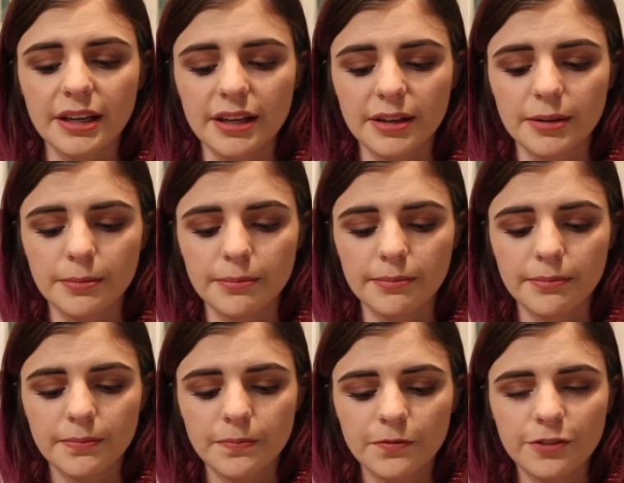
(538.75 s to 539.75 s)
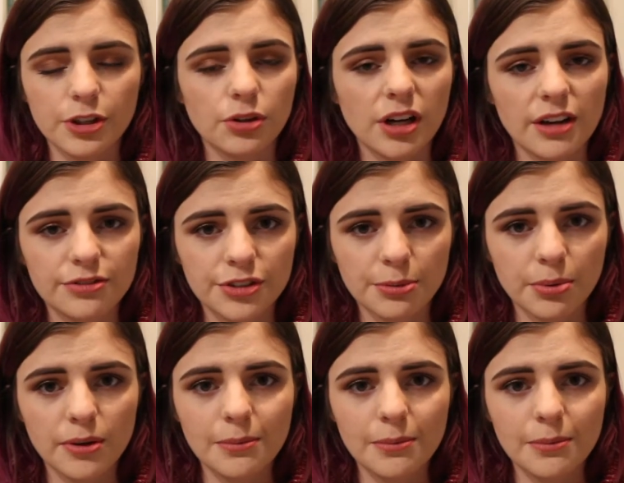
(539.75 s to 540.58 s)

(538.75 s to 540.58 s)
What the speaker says: him feel comfortable,